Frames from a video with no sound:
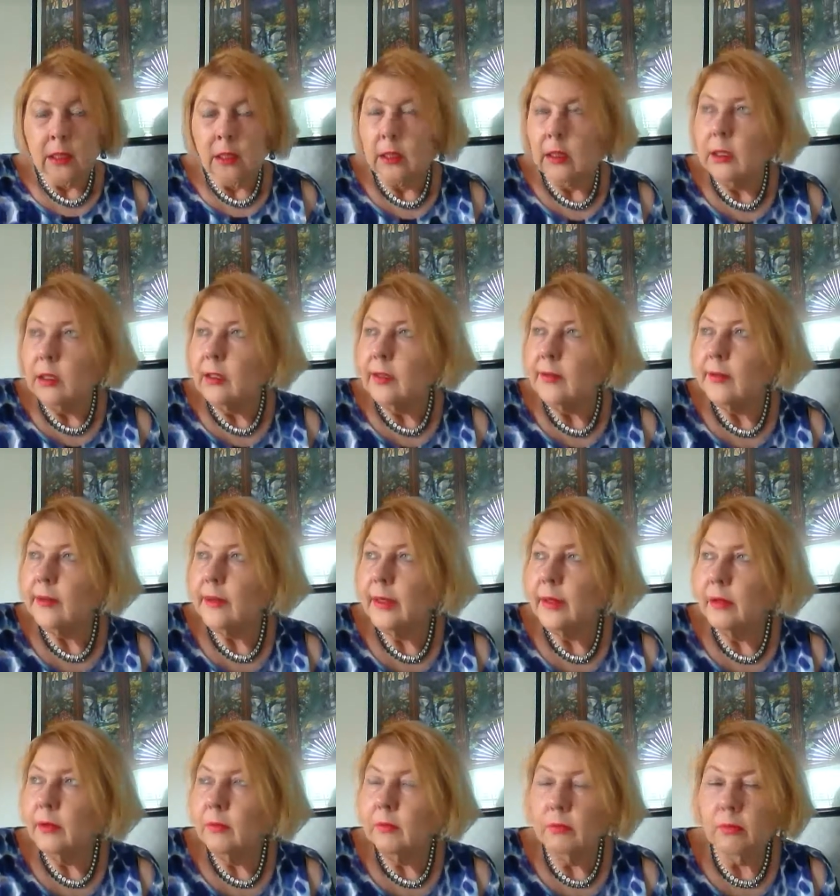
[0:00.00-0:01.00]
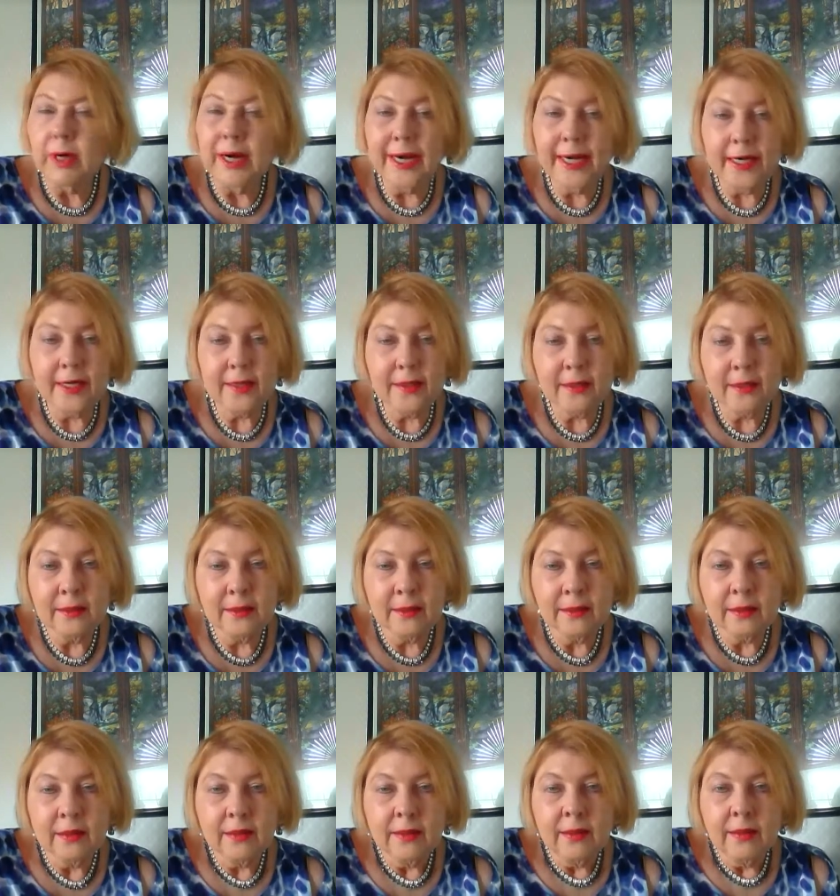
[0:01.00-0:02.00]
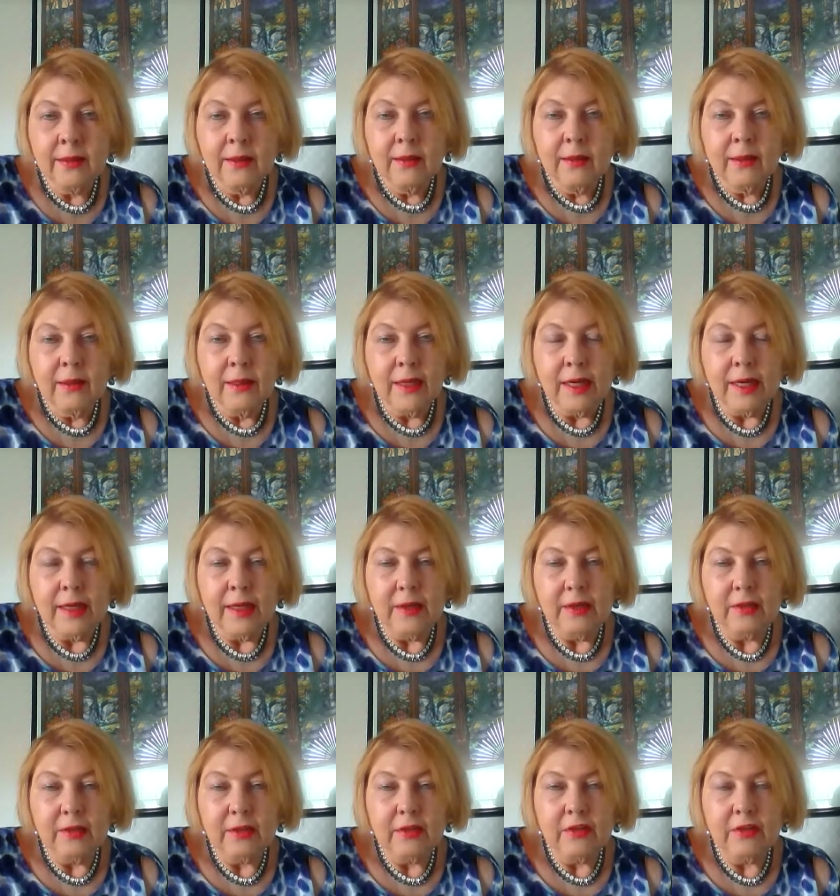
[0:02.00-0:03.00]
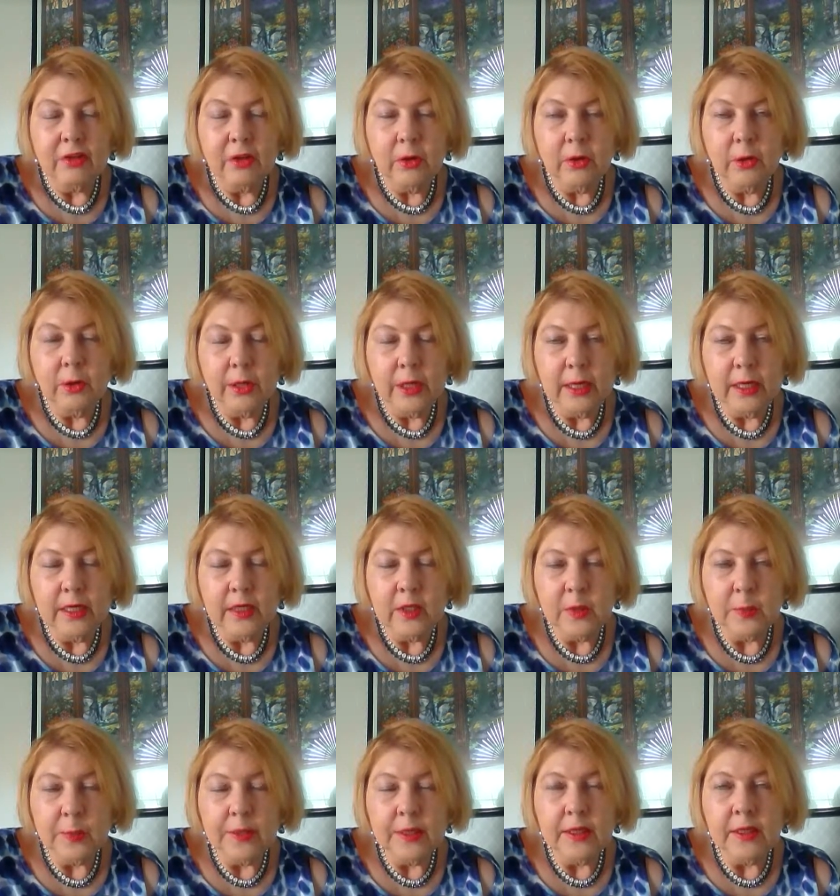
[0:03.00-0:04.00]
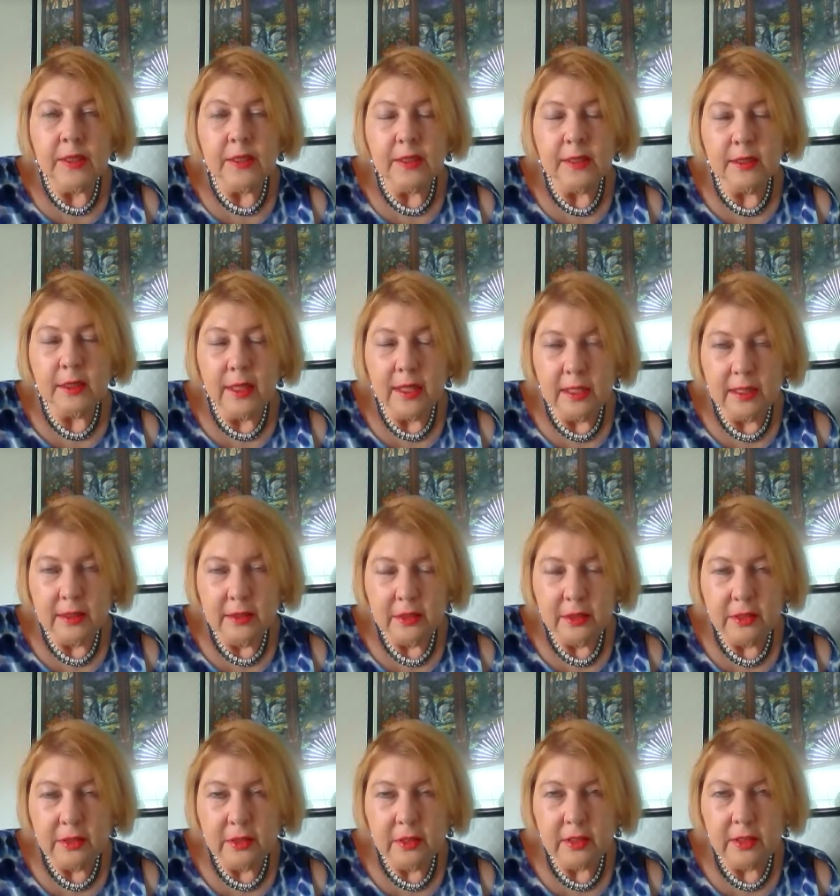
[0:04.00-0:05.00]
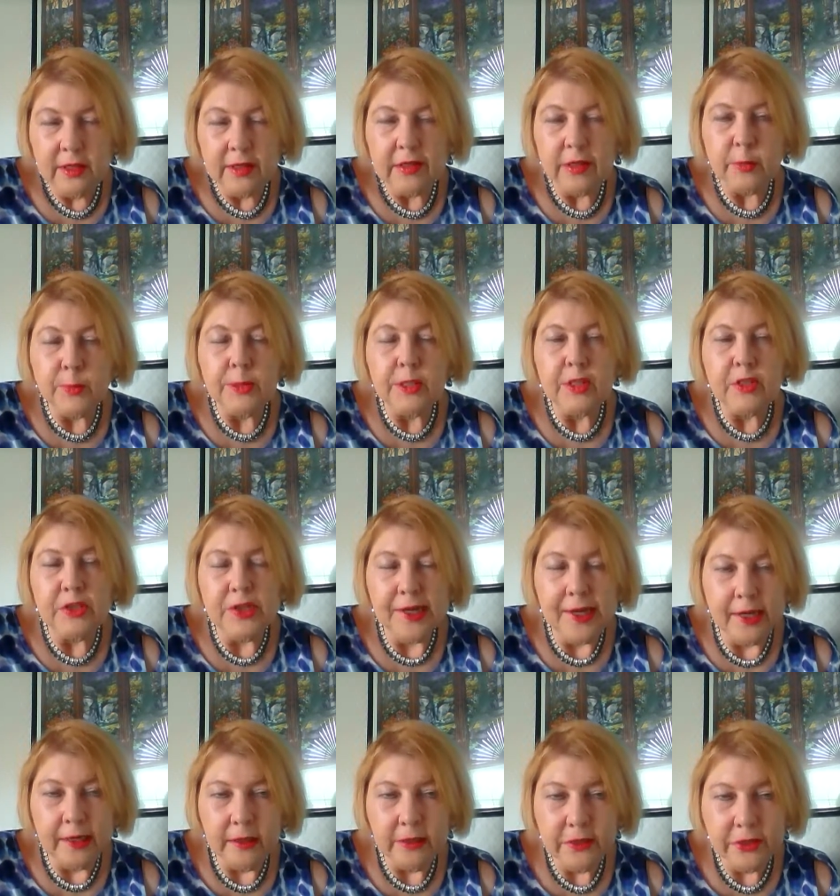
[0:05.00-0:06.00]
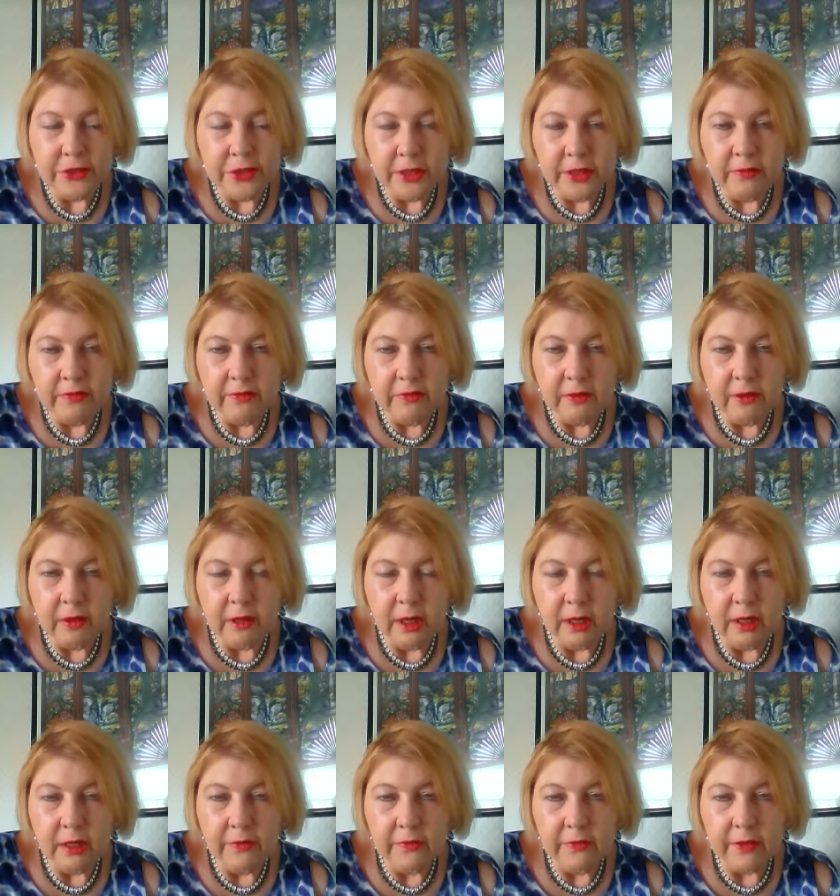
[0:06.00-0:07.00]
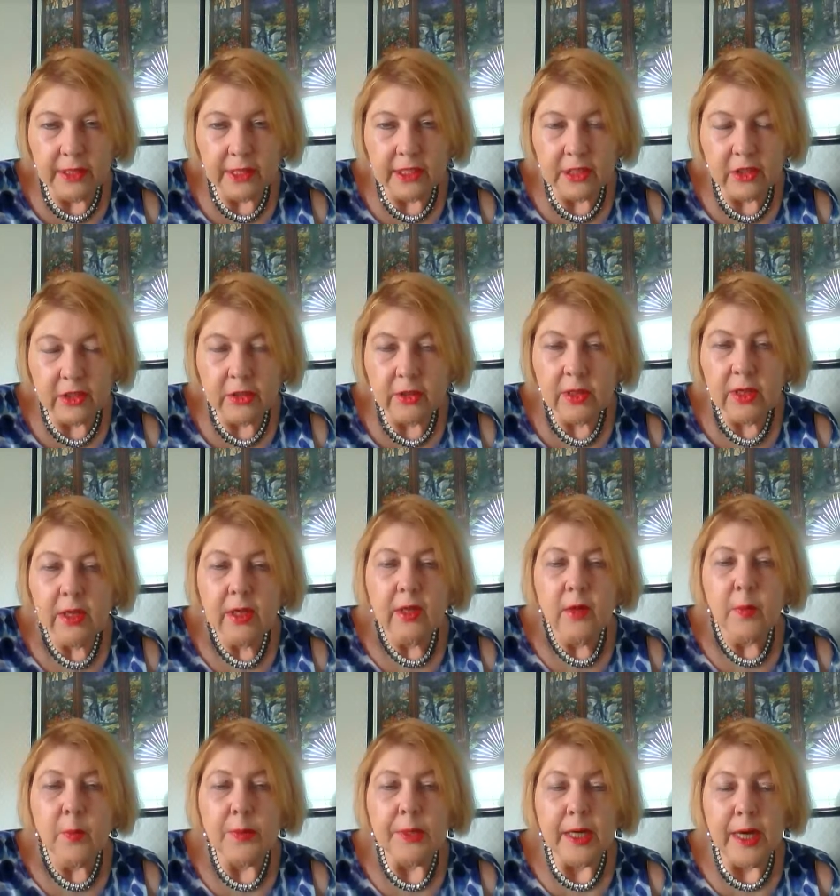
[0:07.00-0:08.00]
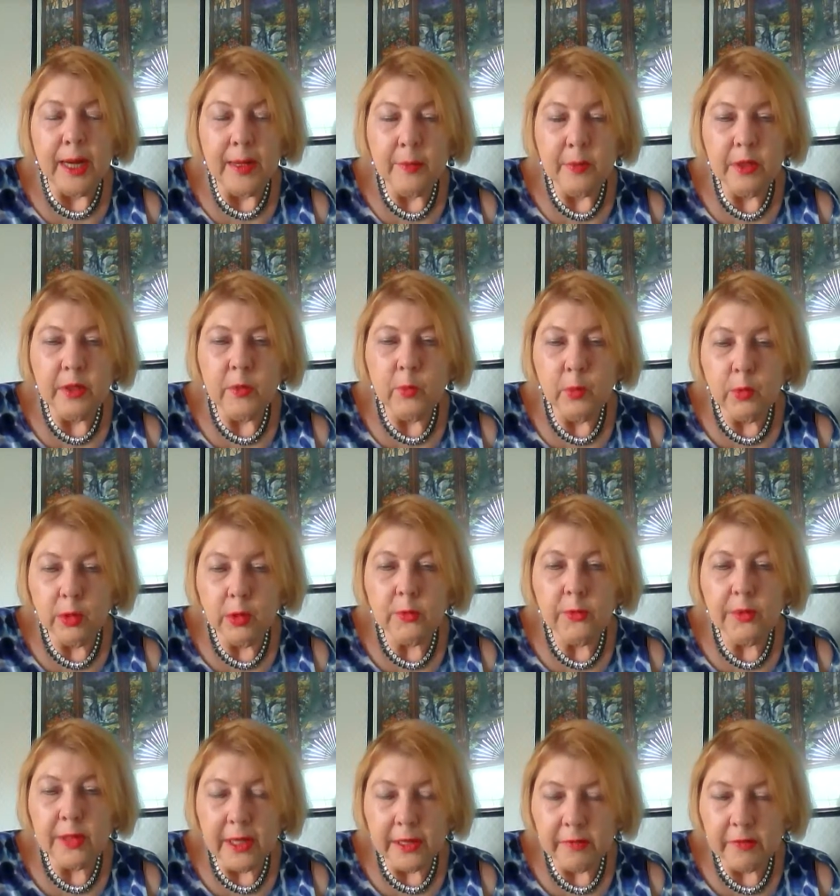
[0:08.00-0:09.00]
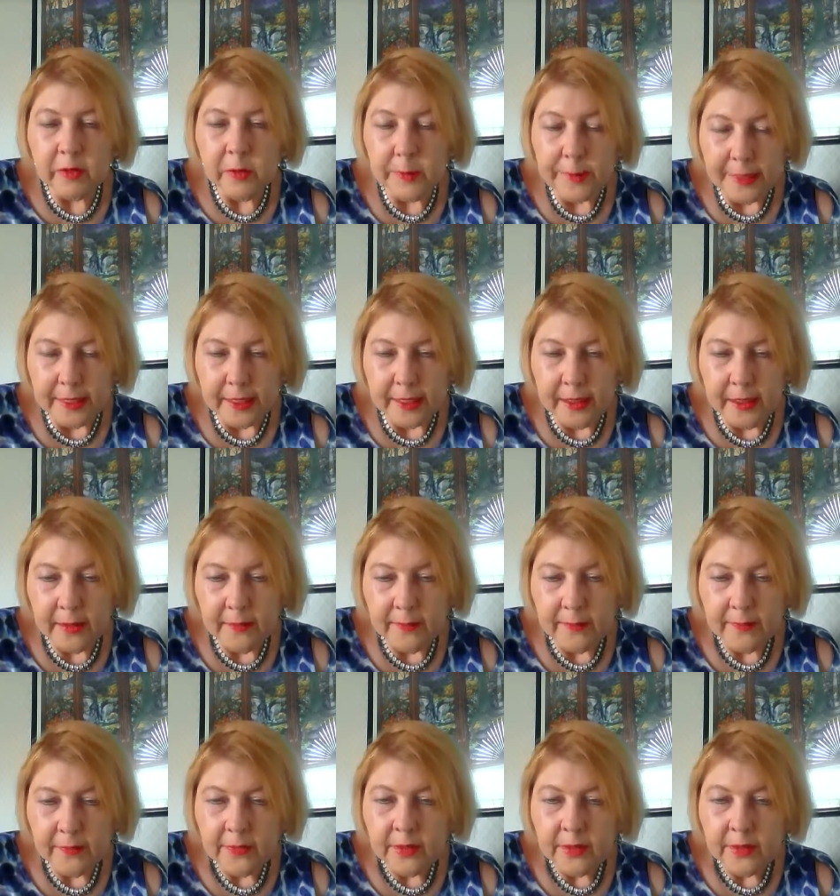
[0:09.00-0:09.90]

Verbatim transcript: Uh, right? And so it's been condensed, it's been challenging for all of us, but I'm going to work with everybody.